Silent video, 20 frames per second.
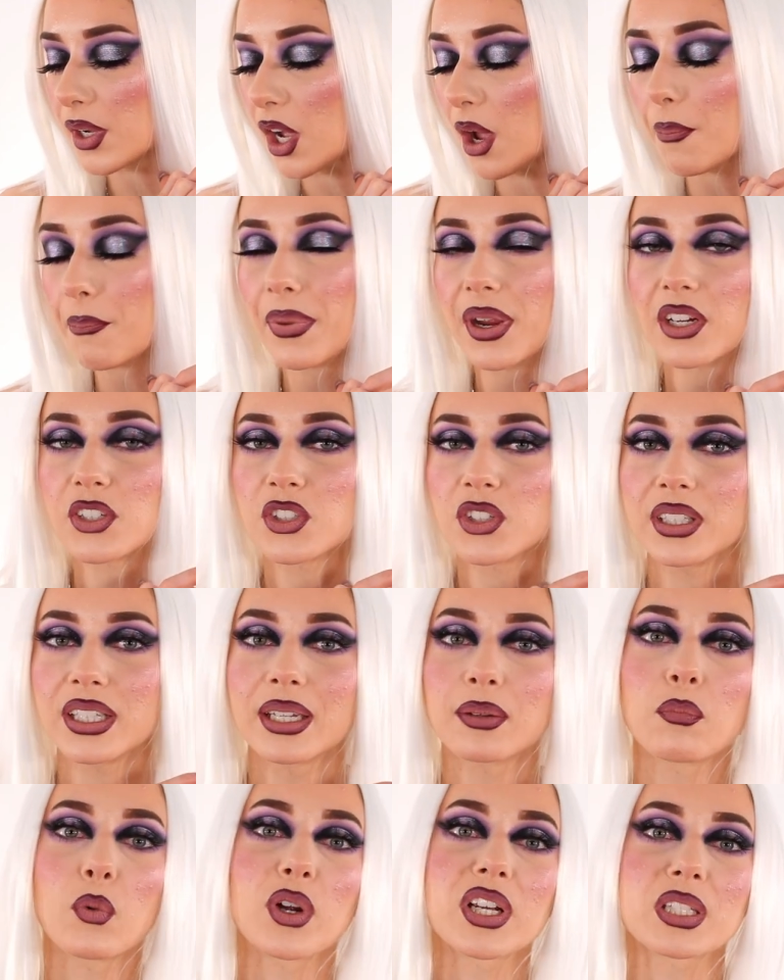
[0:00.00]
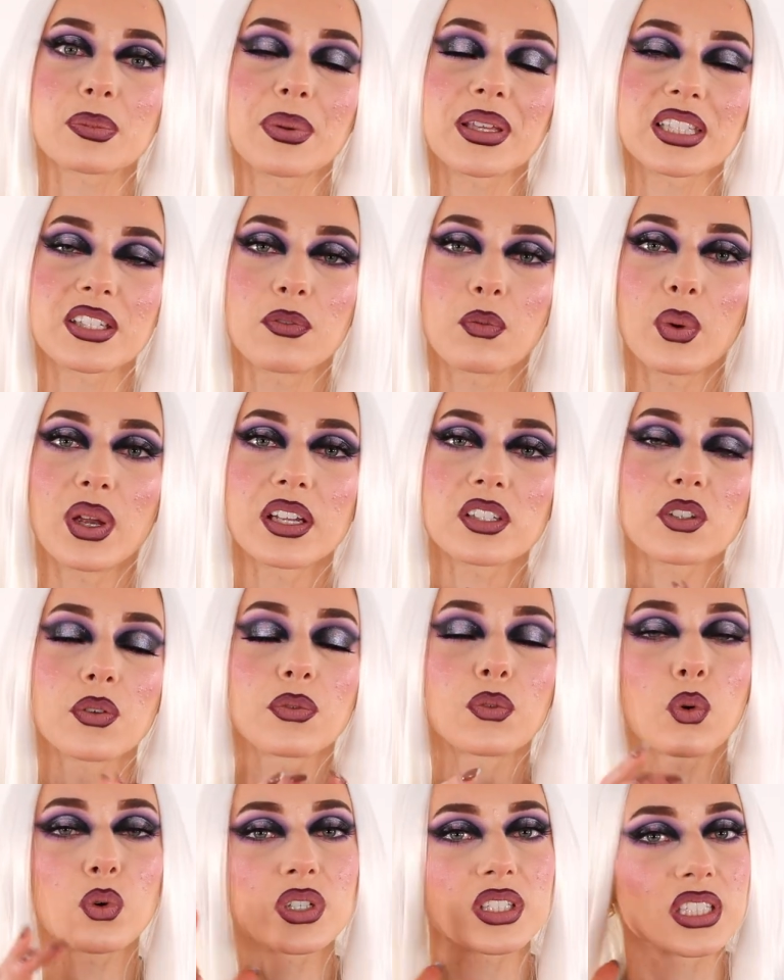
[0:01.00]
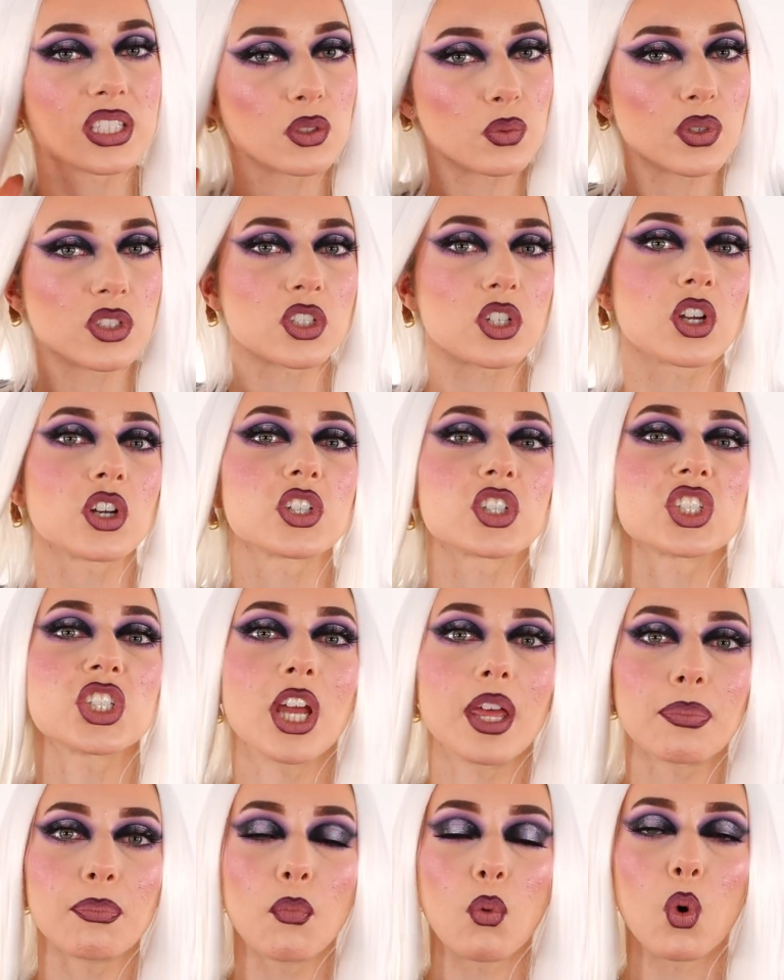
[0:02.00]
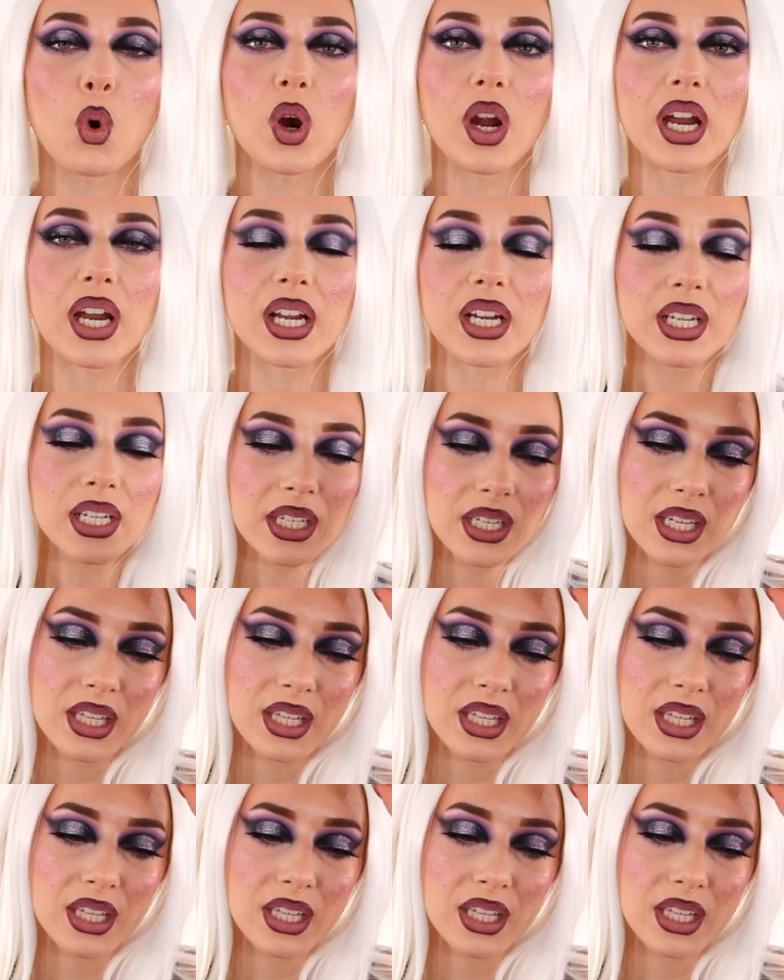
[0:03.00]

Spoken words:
Compared to like more expensive wigs, of course, these ones are going to shed more.